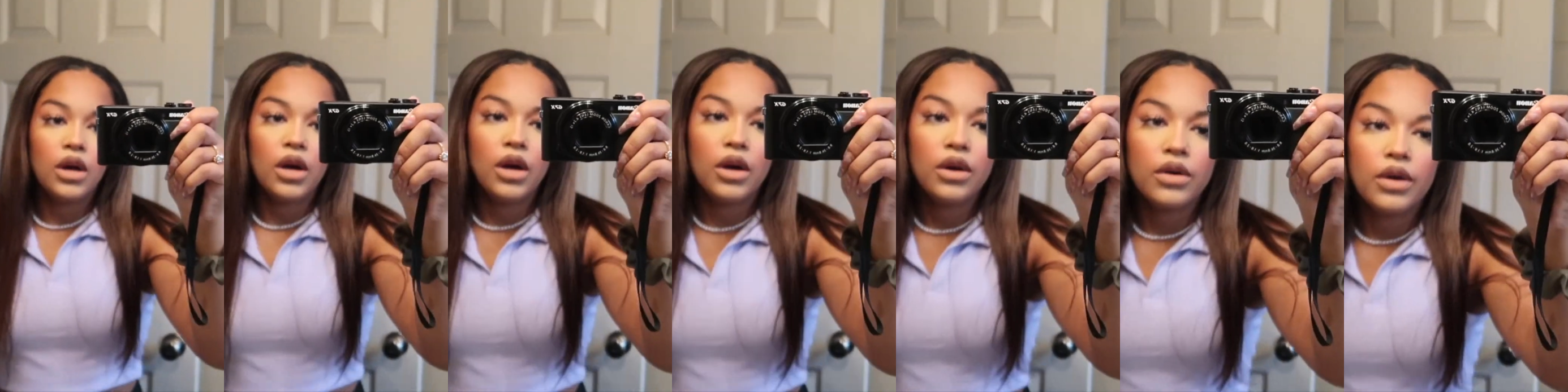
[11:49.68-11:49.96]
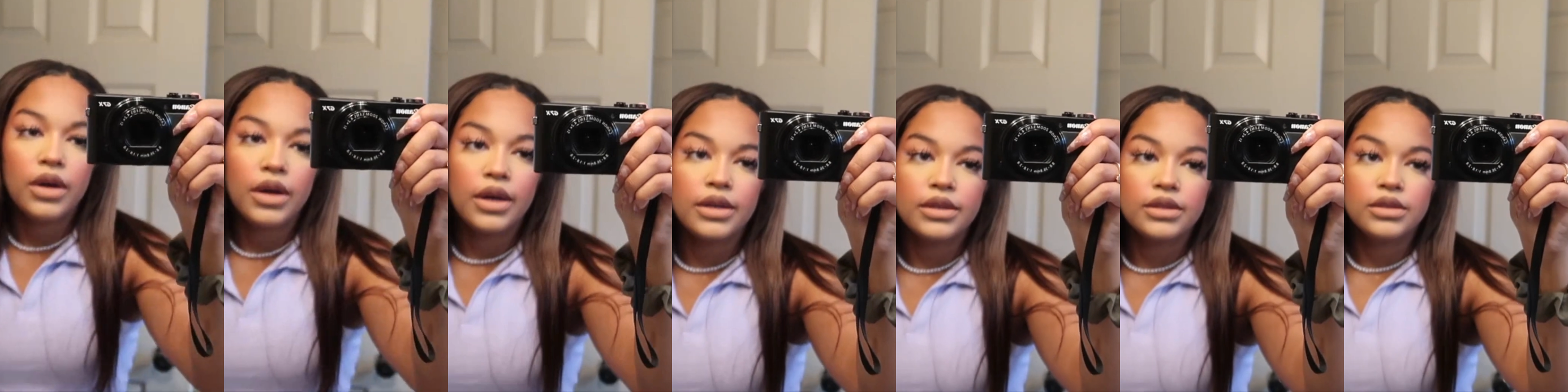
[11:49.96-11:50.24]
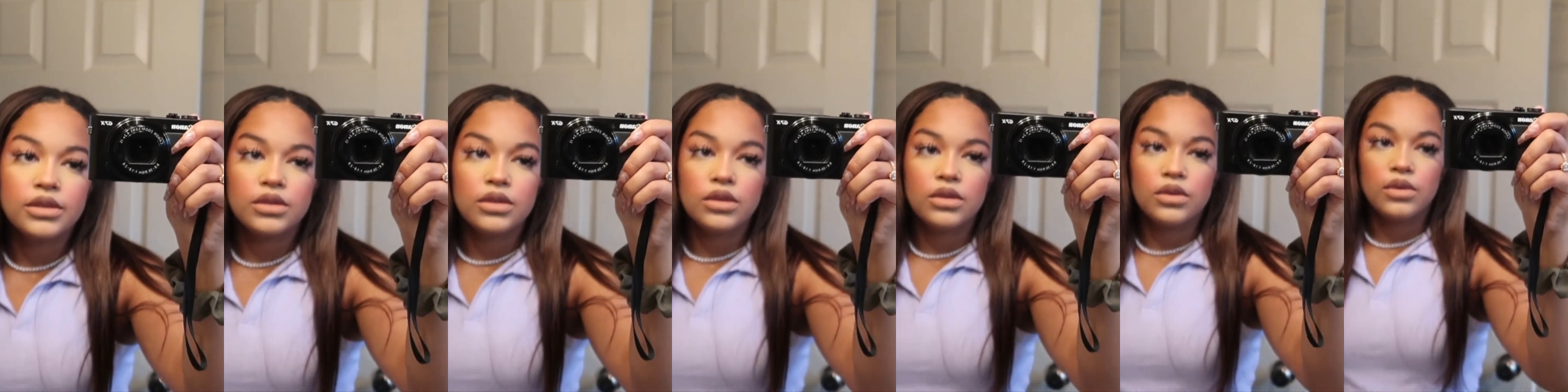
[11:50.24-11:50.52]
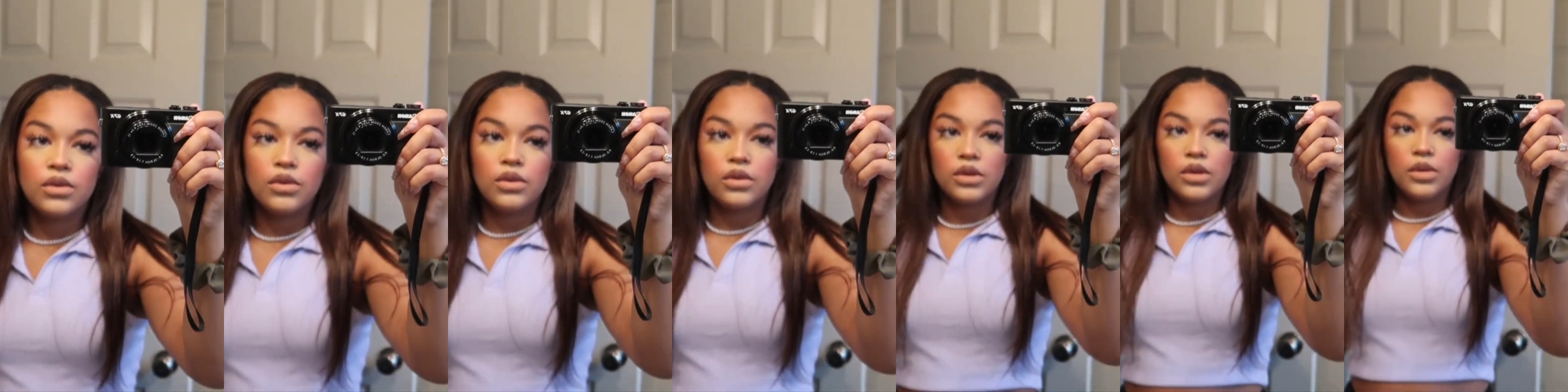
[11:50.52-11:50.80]
Okay,
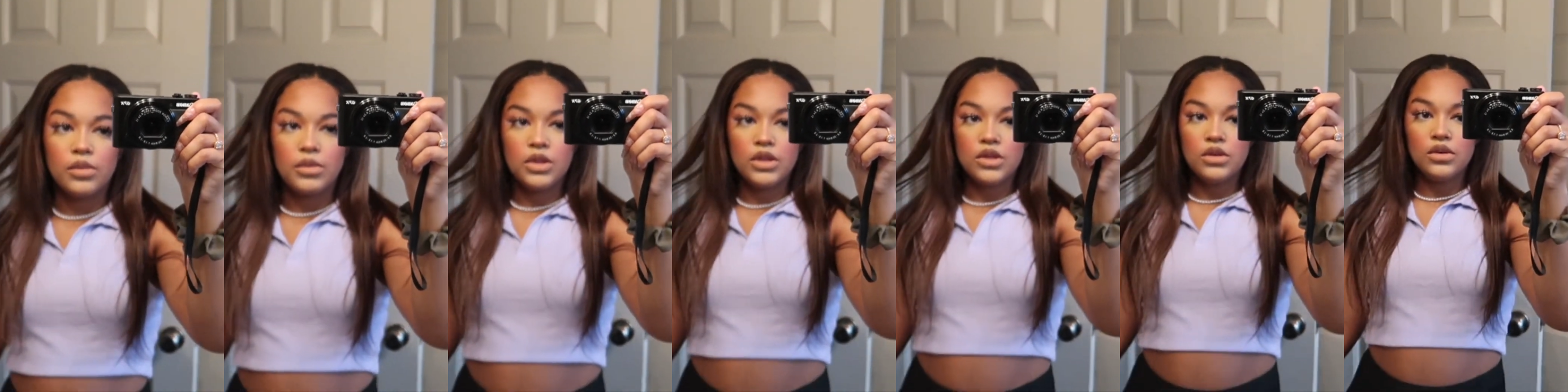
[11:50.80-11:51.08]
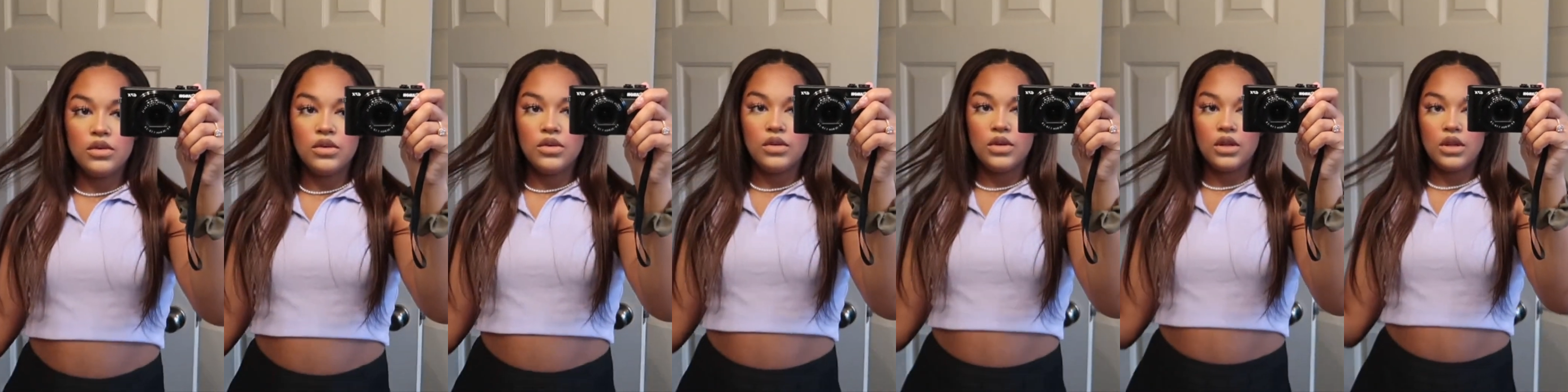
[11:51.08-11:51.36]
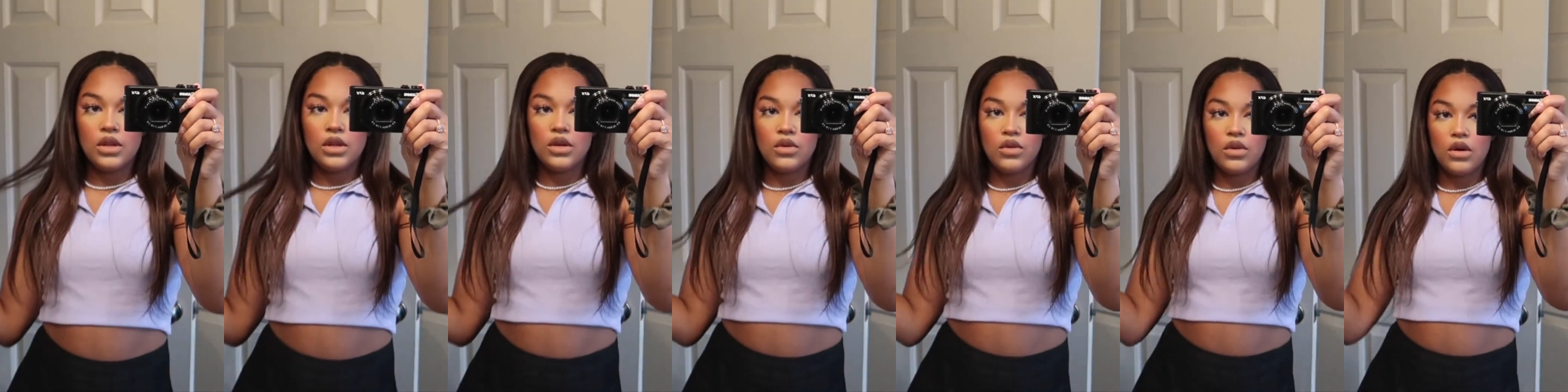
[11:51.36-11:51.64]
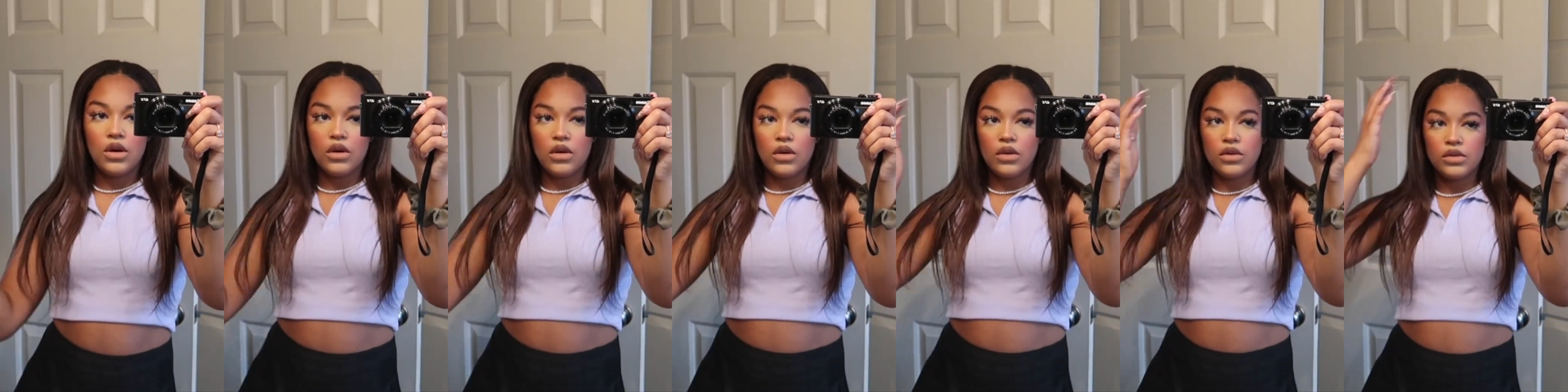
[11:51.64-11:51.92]
so let me do a
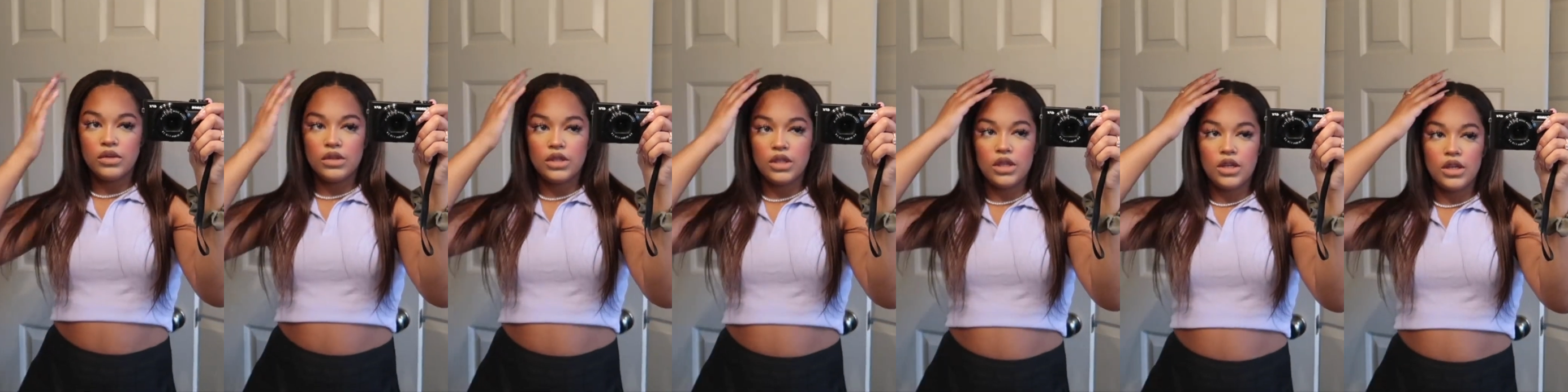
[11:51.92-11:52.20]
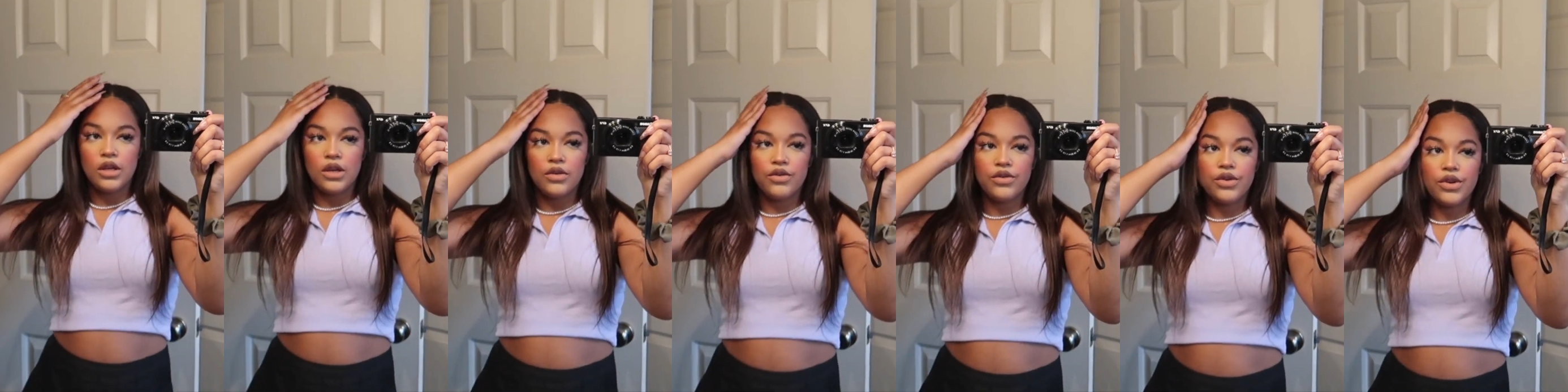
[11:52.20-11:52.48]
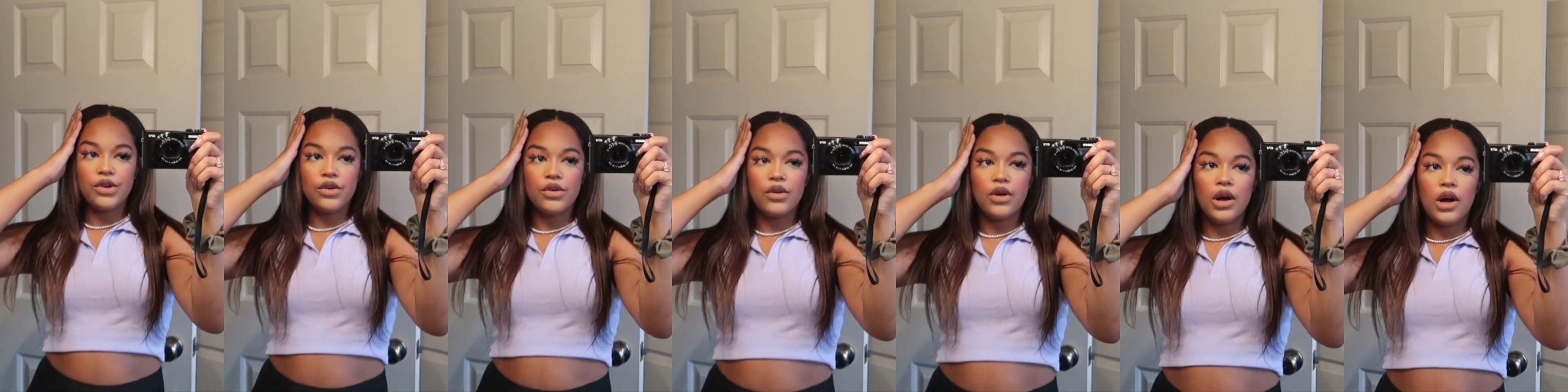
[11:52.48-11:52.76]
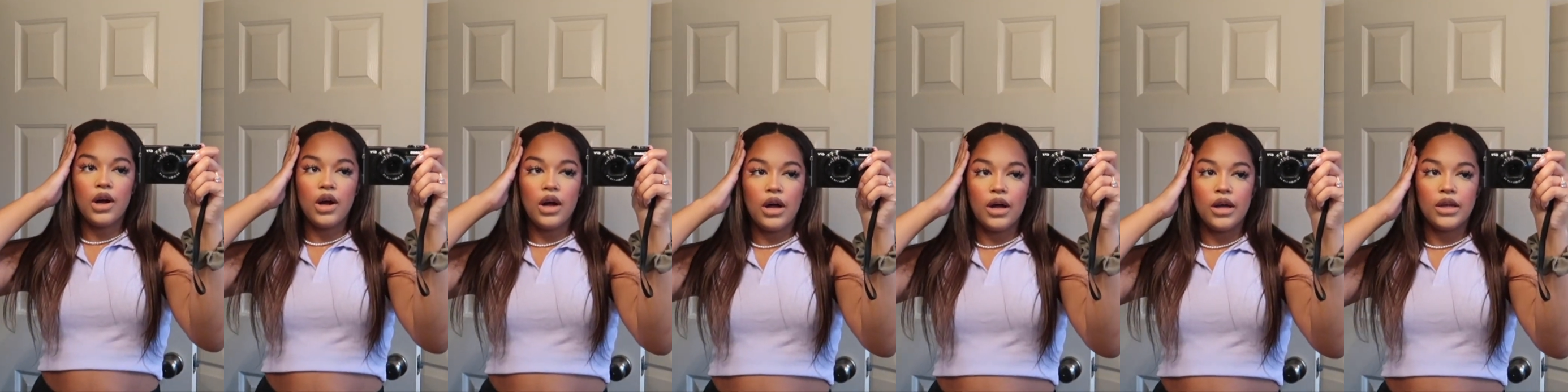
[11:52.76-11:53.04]
little OOTD for you
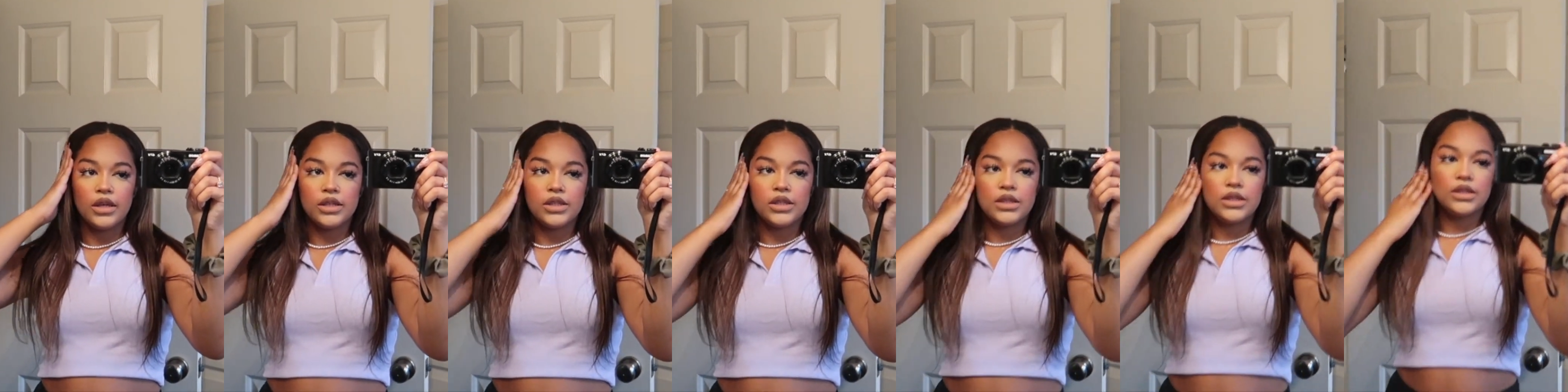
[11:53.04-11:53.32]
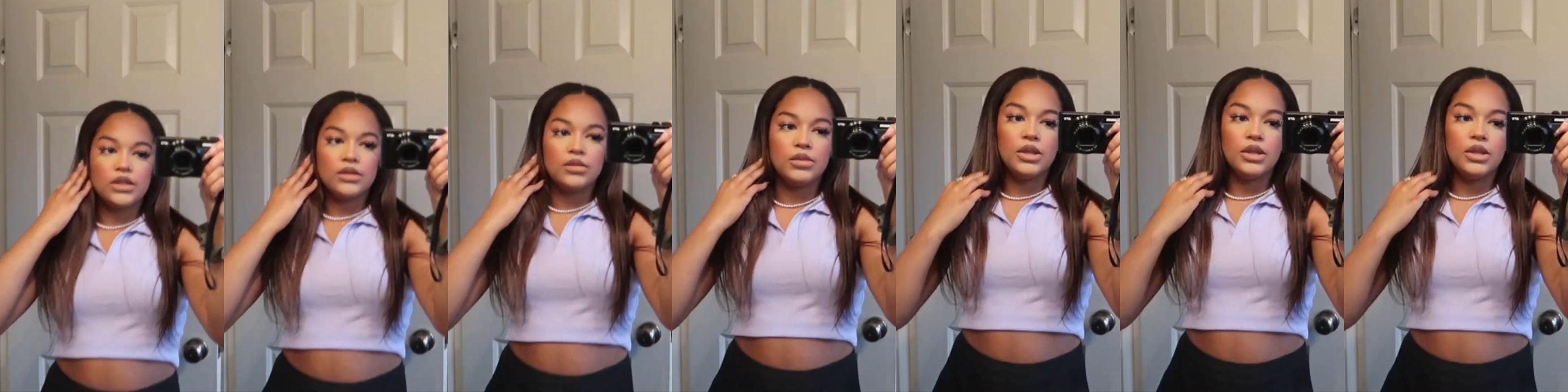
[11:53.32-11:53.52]
guys.